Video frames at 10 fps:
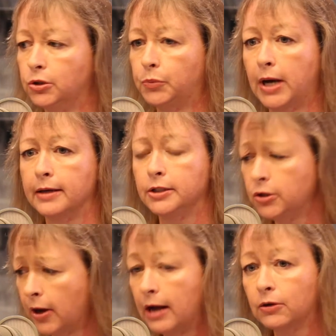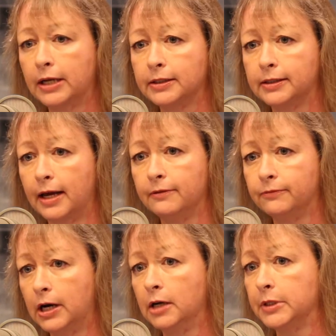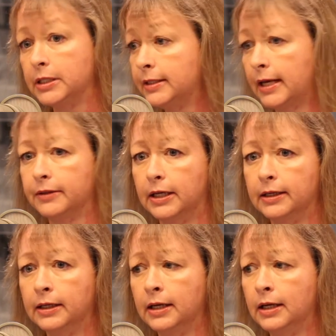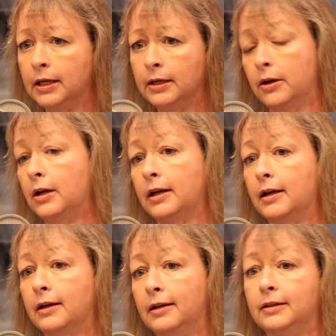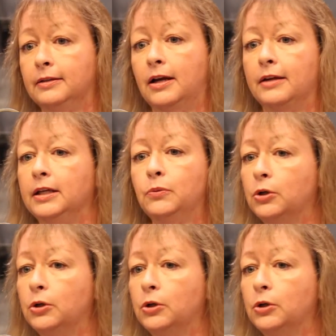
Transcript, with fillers: brand? Do you know how cluttered that environment is out there? You know, I, I, I think we're